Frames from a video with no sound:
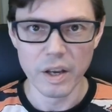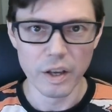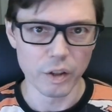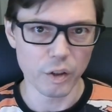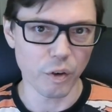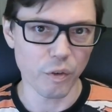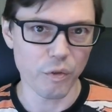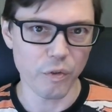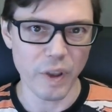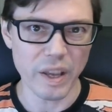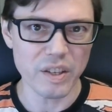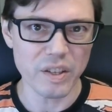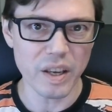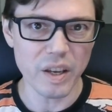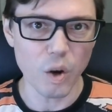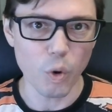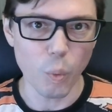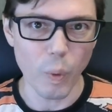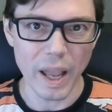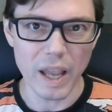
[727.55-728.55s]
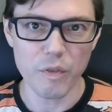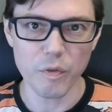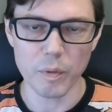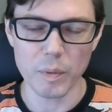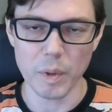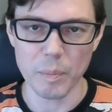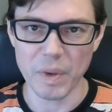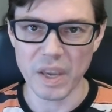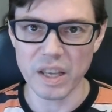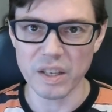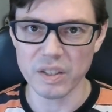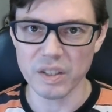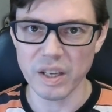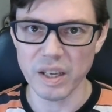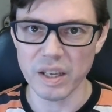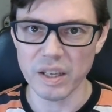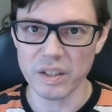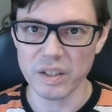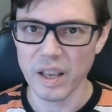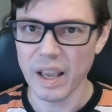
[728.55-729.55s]
They're facing away from the
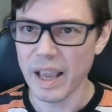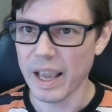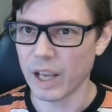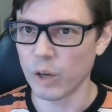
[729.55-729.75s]
PCs,